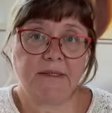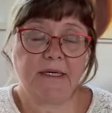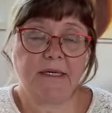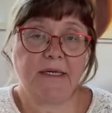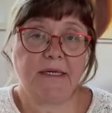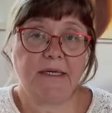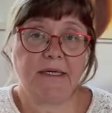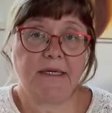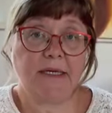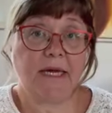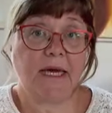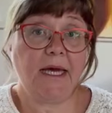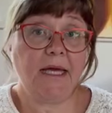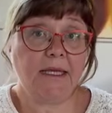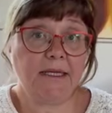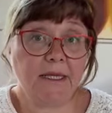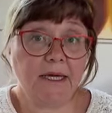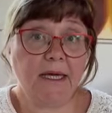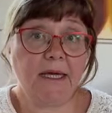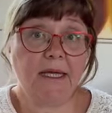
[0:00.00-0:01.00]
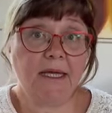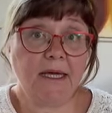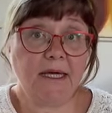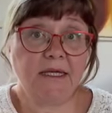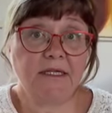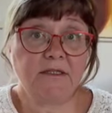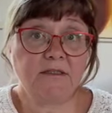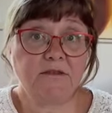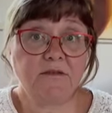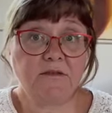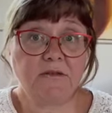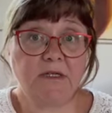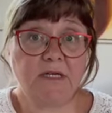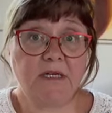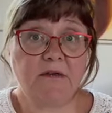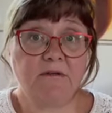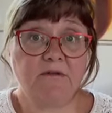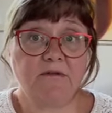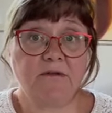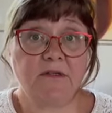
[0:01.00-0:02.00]
I had to
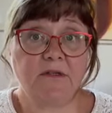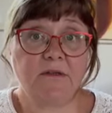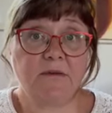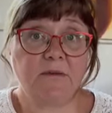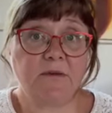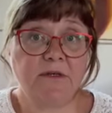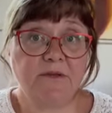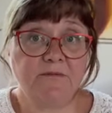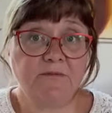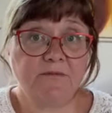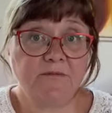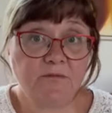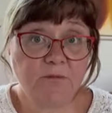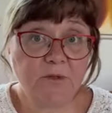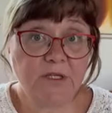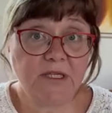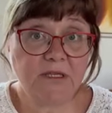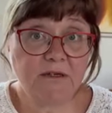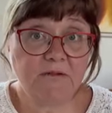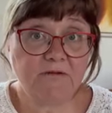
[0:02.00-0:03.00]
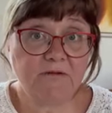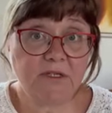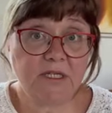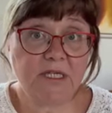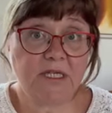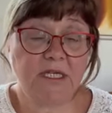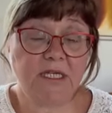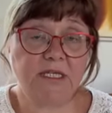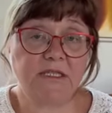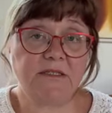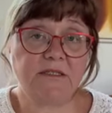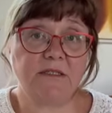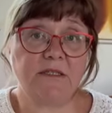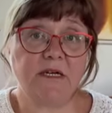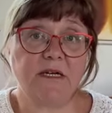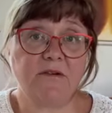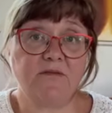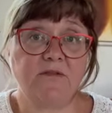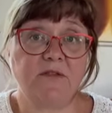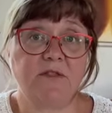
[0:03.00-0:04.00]
have 1 week of vacation
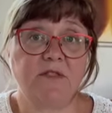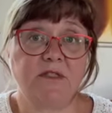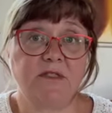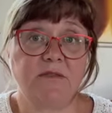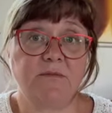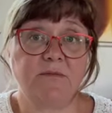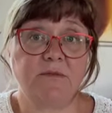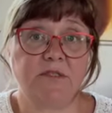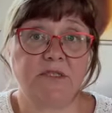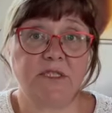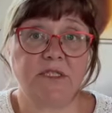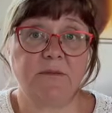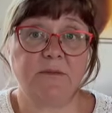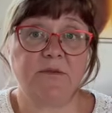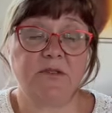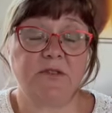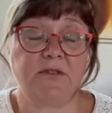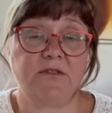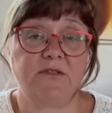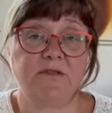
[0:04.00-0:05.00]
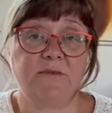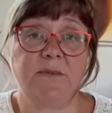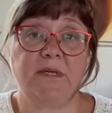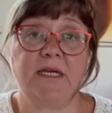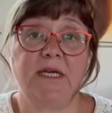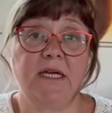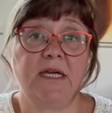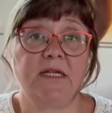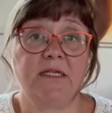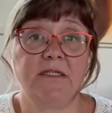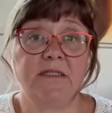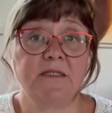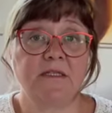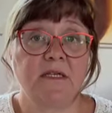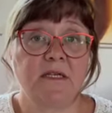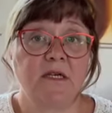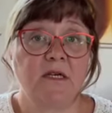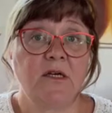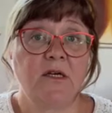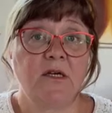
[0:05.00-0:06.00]
after this project, because my hands
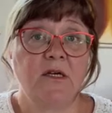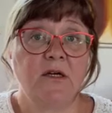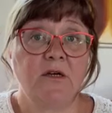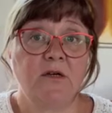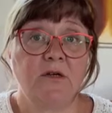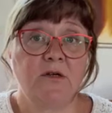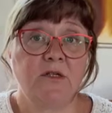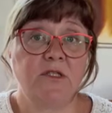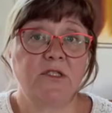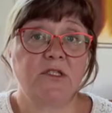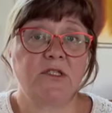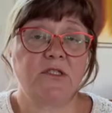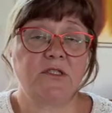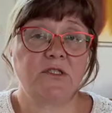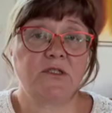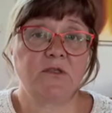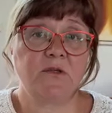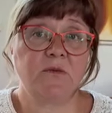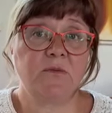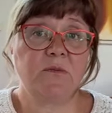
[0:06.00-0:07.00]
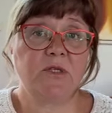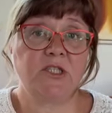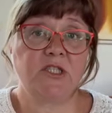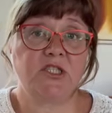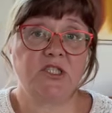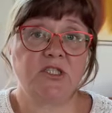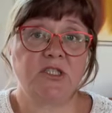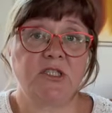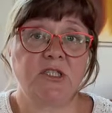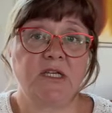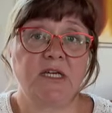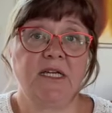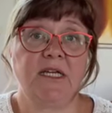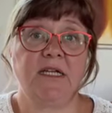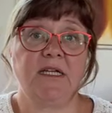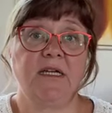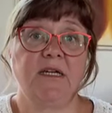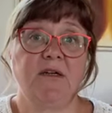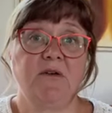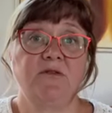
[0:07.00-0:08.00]
hurt so much,
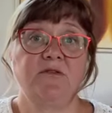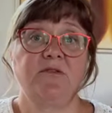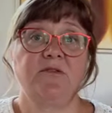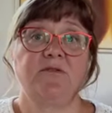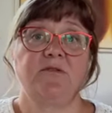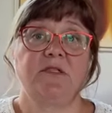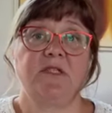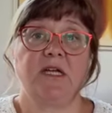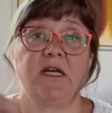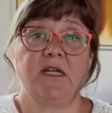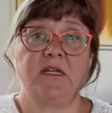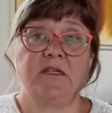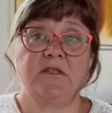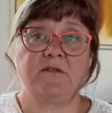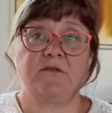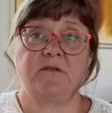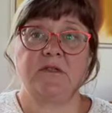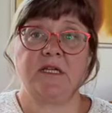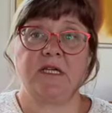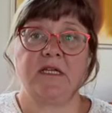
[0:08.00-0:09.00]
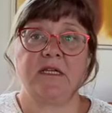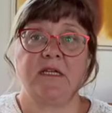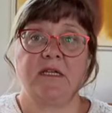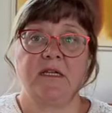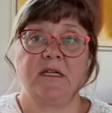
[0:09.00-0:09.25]
and I also started to get